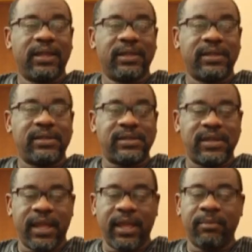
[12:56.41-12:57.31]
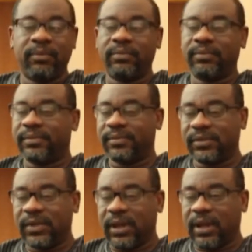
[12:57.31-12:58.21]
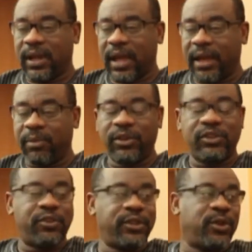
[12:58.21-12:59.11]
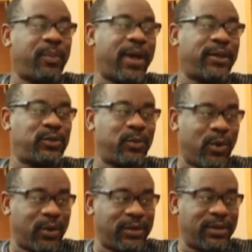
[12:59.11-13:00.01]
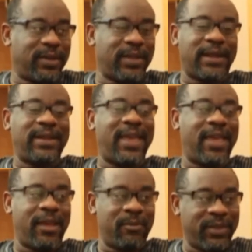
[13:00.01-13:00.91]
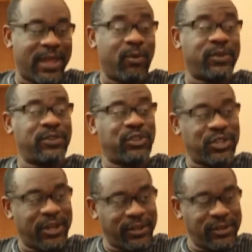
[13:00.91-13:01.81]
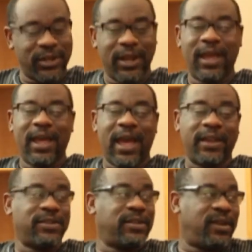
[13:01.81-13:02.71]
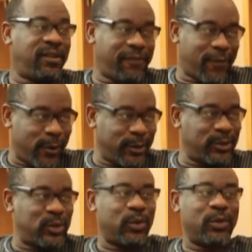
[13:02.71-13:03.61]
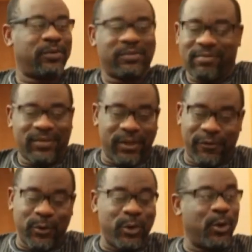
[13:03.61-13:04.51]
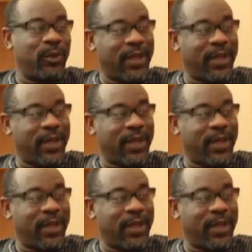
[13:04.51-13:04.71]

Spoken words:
the same administrator password that wasn't changed, and is the default. So if you know